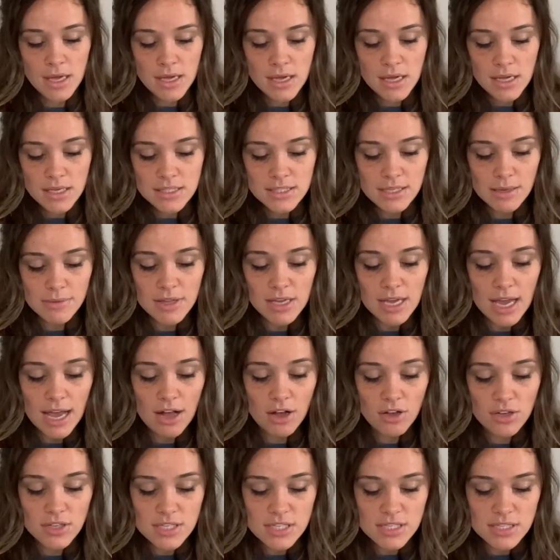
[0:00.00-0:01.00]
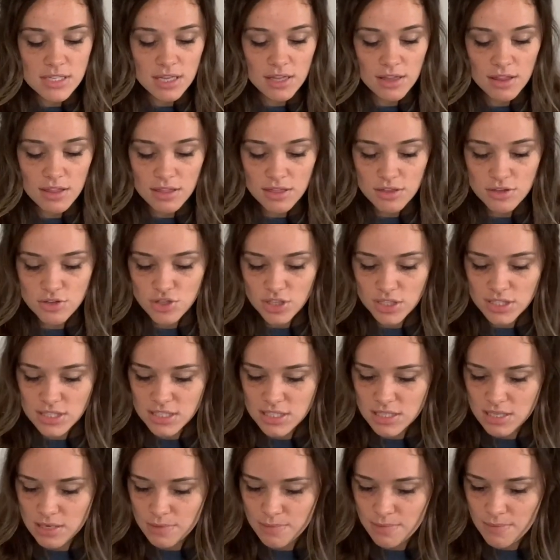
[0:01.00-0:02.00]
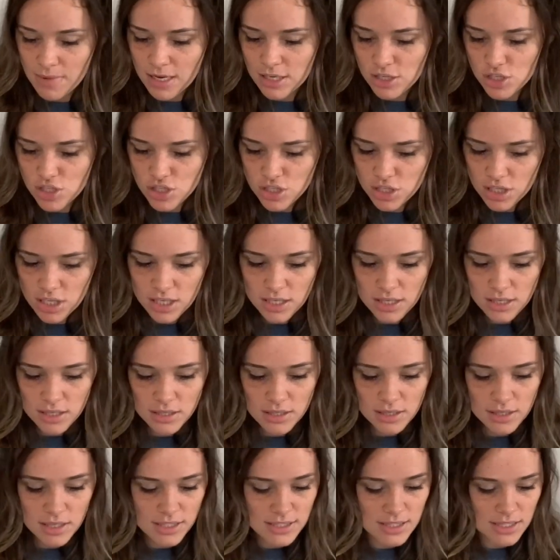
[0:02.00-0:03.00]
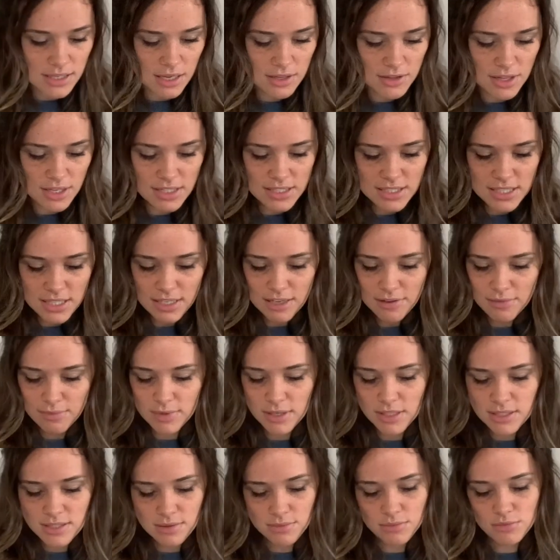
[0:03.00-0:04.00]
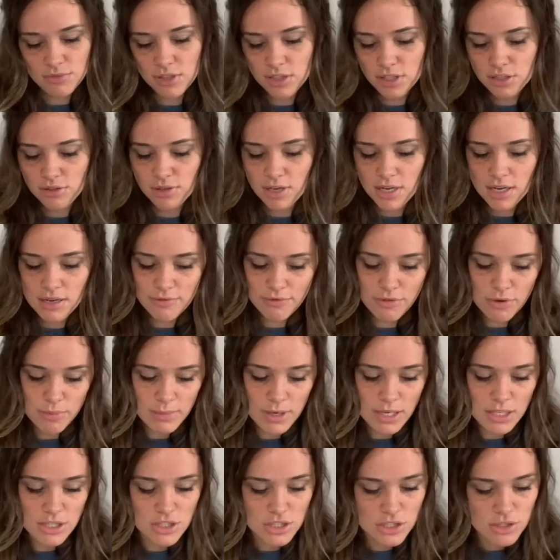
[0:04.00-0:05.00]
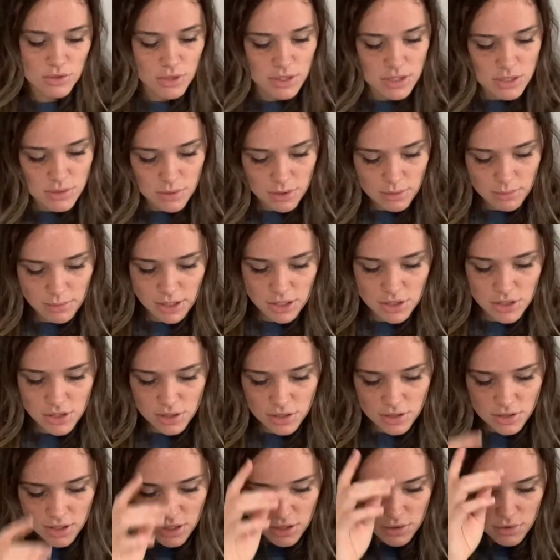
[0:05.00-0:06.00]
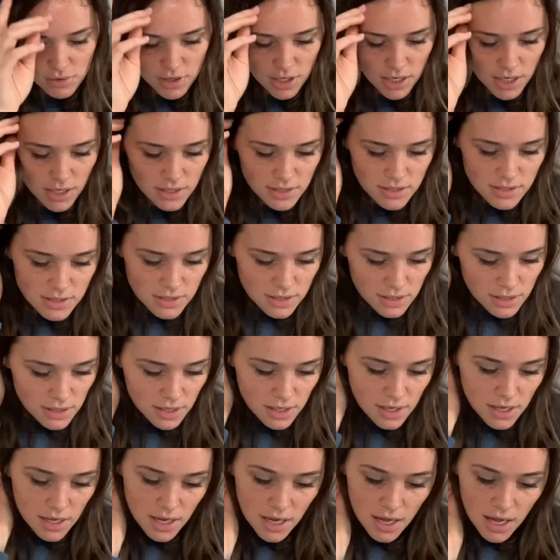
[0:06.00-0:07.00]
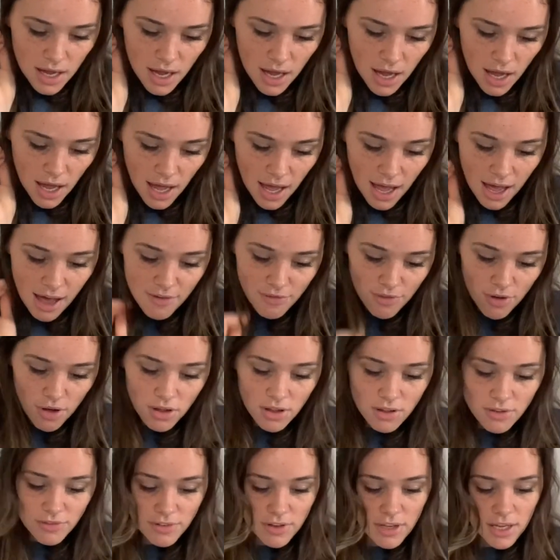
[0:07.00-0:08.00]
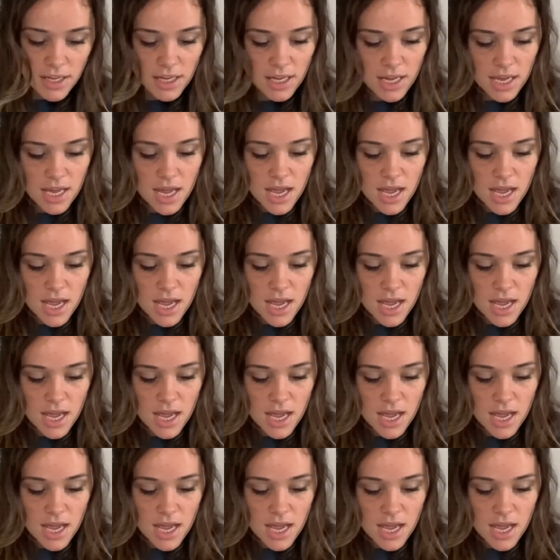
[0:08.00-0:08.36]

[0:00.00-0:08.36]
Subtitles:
Something else just to mention, because they did give me some really great information, so I just want to make sure that you guys have all of it.